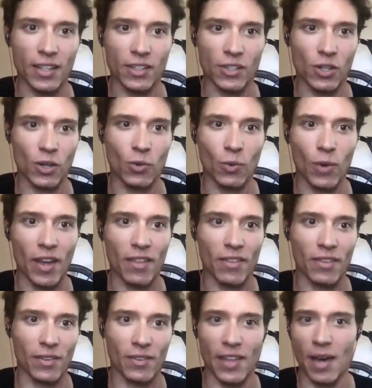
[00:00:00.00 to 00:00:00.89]
And so
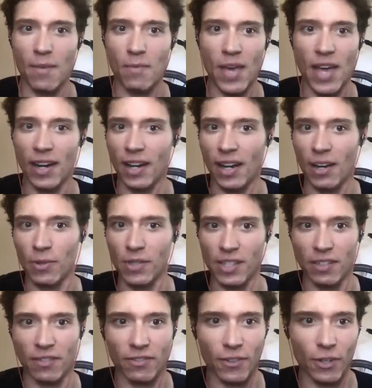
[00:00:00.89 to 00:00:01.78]
whether that meant I
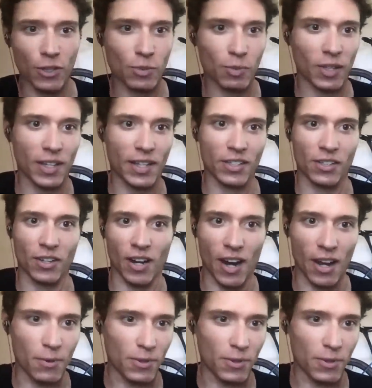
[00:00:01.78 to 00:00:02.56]
was in first place or I